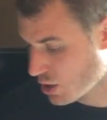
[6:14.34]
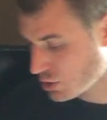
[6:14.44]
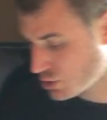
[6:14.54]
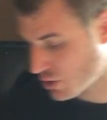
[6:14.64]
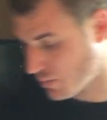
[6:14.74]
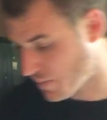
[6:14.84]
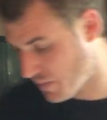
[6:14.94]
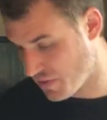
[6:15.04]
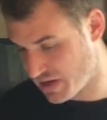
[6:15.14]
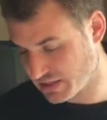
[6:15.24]
So
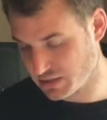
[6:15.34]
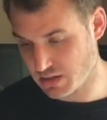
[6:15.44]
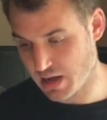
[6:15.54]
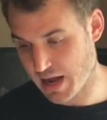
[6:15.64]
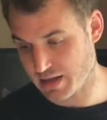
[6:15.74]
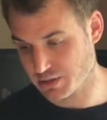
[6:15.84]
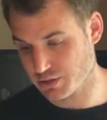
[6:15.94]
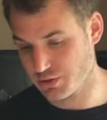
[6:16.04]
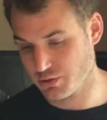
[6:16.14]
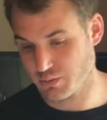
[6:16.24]
this has to
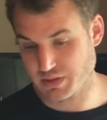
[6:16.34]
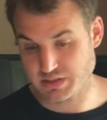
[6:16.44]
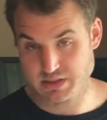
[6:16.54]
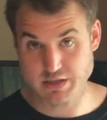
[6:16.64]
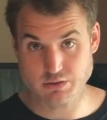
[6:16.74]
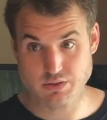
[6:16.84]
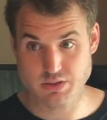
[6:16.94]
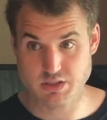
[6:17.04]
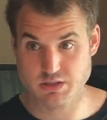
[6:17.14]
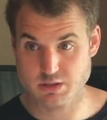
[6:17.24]
do with a single
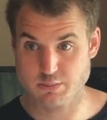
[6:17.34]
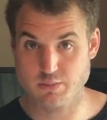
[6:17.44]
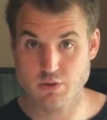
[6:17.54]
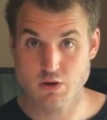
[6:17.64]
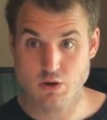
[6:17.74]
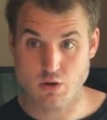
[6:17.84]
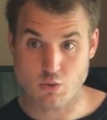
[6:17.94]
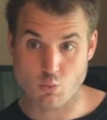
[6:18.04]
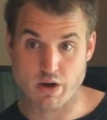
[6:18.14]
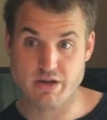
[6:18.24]
system,
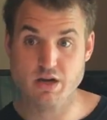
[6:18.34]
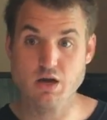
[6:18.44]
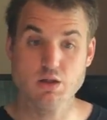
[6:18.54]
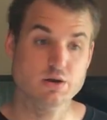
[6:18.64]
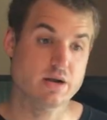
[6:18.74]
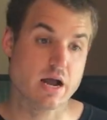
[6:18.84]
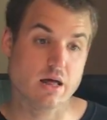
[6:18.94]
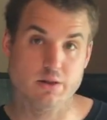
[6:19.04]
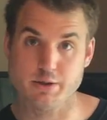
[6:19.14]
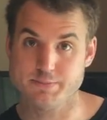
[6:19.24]
one color
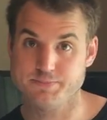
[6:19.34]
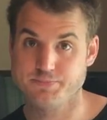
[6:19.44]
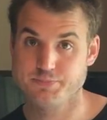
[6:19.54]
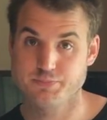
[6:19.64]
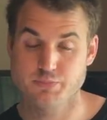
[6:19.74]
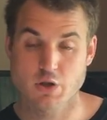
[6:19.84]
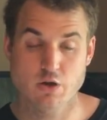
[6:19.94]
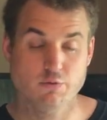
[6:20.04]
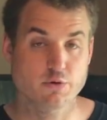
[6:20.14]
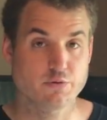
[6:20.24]
dollar
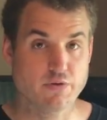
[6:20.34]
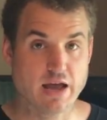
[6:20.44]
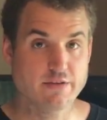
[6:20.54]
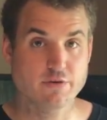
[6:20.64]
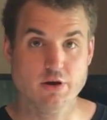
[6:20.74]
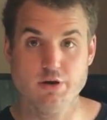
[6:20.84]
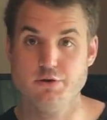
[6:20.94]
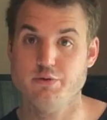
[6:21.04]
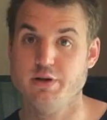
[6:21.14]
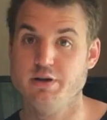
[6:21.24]
for
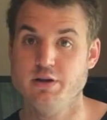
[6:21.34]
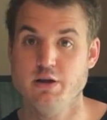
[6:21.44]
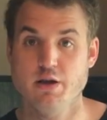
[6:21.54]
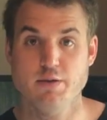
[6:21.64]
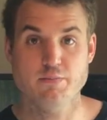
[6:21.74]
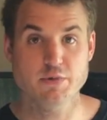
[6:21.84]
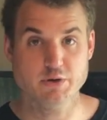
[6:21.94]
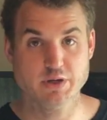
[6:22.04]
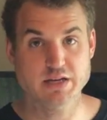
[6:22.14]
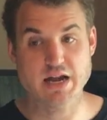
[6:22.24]
$500
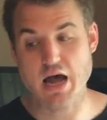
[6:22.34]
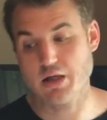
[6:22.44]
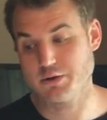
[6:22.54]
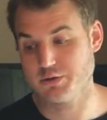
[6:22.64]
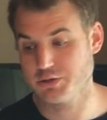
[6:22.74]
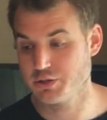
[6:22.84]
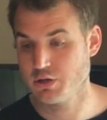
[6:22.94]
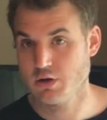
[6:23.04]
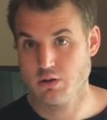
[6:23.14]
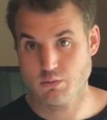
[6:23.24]
million
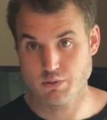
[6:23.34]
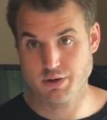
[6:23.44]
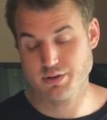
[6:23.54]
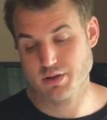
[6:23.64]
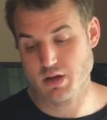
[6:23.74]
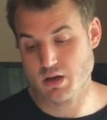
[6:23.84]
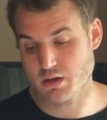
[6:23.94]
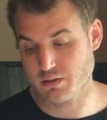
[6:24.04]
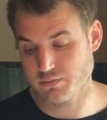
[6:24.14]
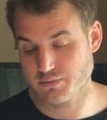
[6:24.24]
worth
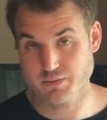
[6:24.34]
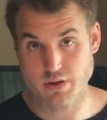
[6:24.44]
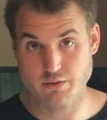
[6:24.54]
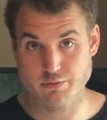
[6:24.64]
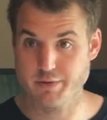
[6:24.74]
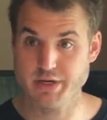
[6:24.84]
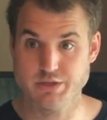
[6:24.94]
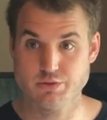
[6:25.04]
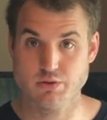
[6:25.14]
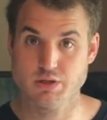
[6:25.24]
of
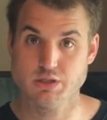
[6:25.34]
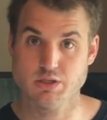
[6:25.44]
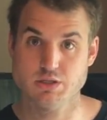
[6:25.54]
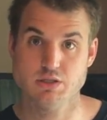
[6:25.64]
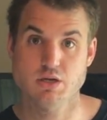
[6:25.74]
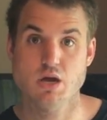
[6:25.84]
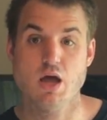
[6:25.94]
resources.